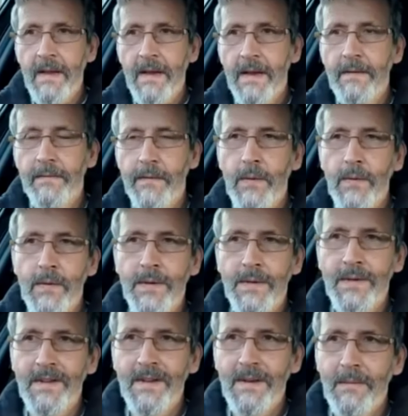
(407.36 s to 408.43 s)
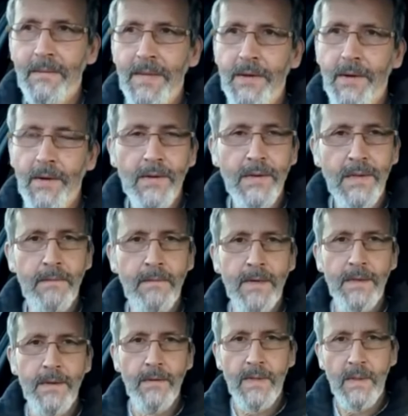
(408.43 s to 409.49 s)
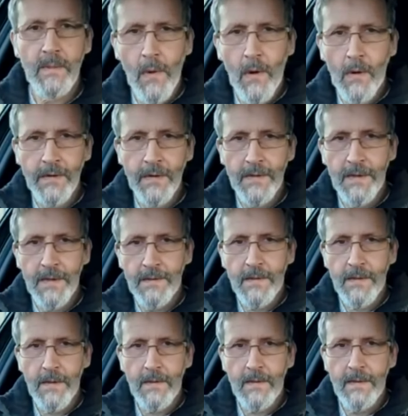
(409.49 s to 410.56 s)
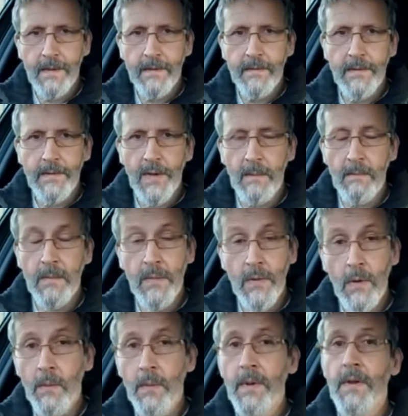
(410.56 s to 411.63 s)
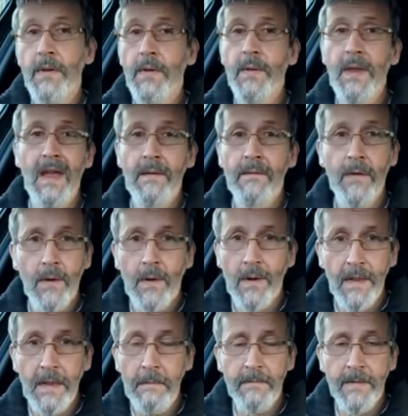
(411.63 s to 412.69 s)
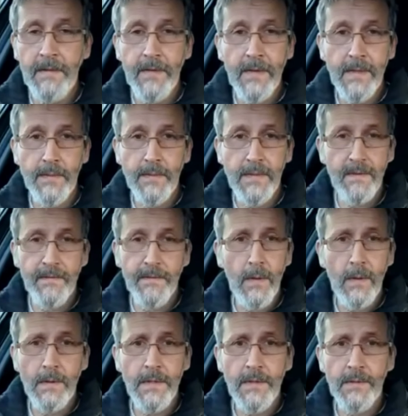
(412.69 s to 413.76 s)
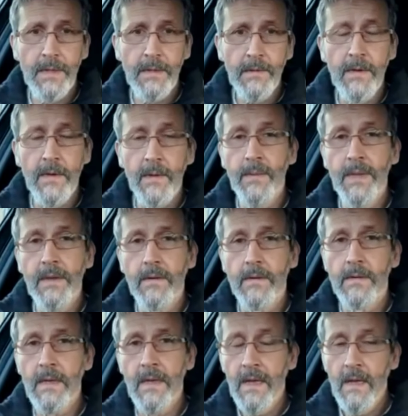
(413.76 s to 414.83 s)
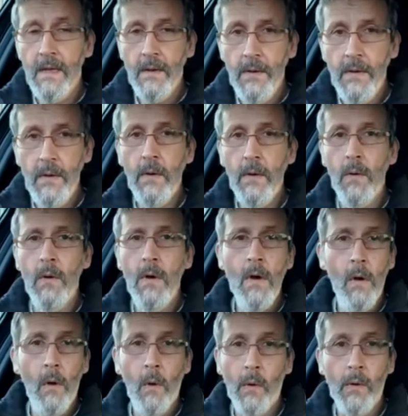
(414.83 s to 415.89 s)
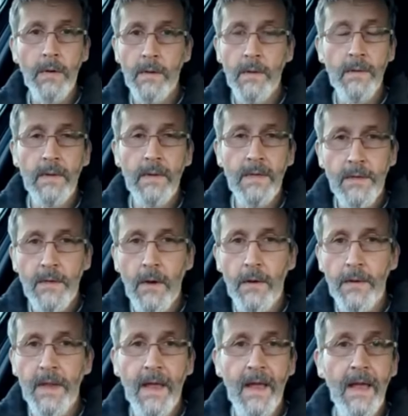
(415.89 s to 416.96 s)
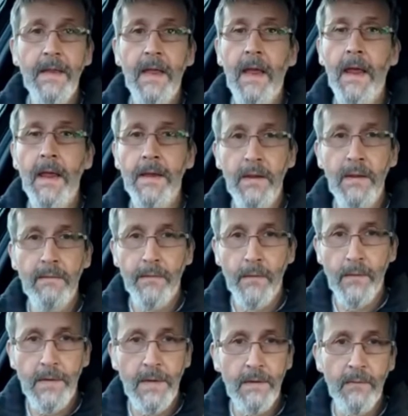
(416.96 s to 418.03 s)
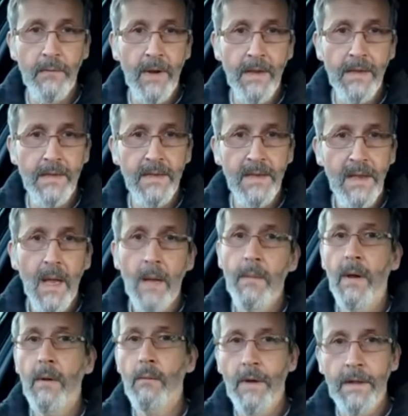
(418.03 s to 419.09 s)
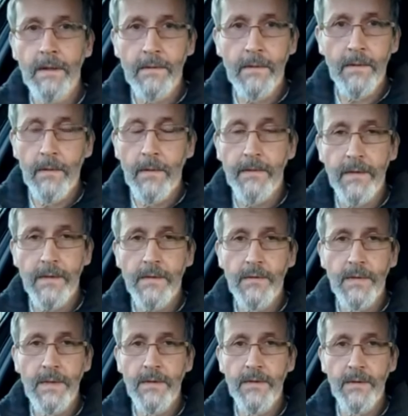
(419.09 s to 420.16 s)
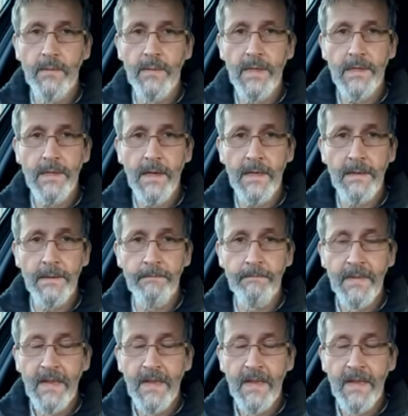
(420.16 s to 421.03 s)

And of course, because there was no democracy in Scotland at the time, nobody could ever claim that this was a voluntary union, because no ordinary Scot had any voting rights about whether or not this treaty should be signed.